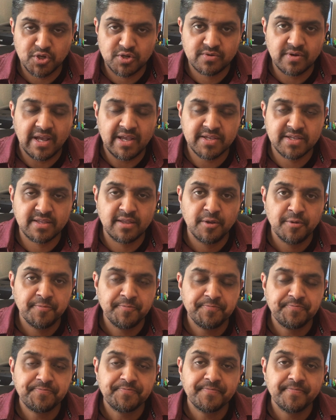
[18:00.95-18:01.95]
stressed,
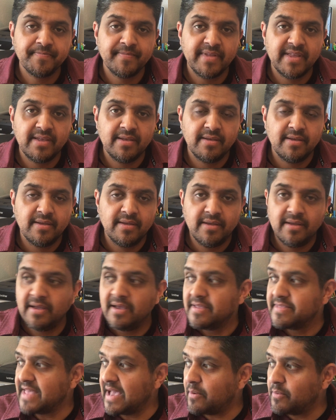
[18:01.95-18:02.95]

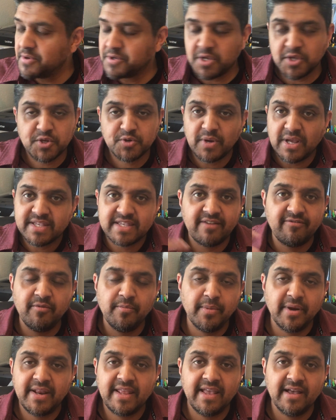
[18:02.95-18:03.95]
that will just stress
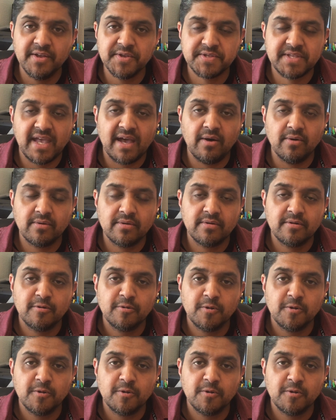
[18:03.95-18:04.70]
everybody else out.